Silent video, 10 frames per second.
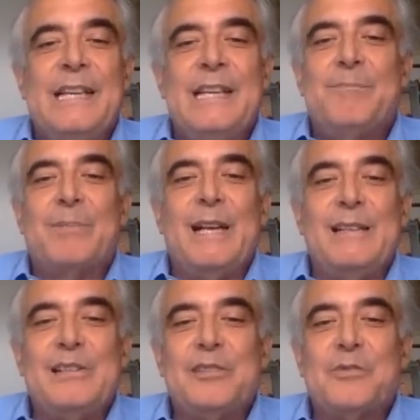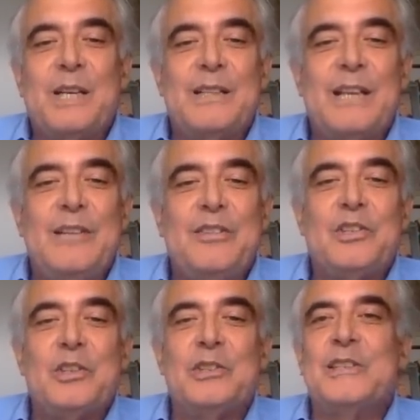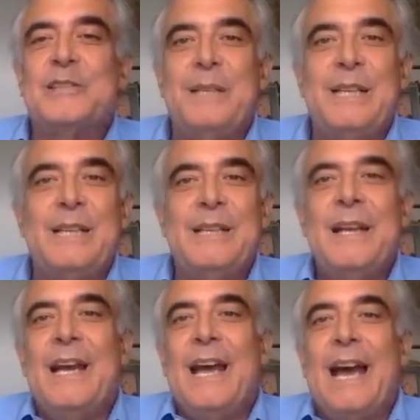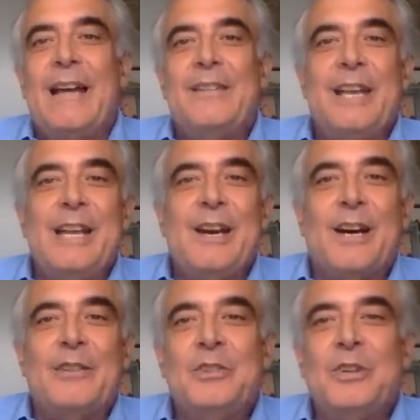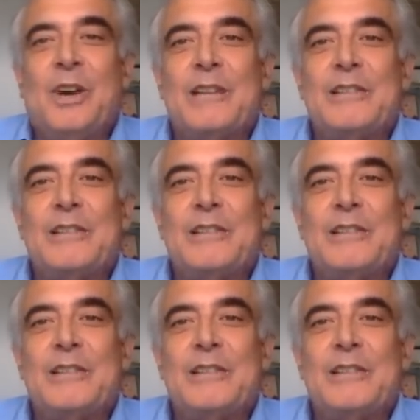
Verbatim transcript: in places where they shouldn't be. Jose Sette is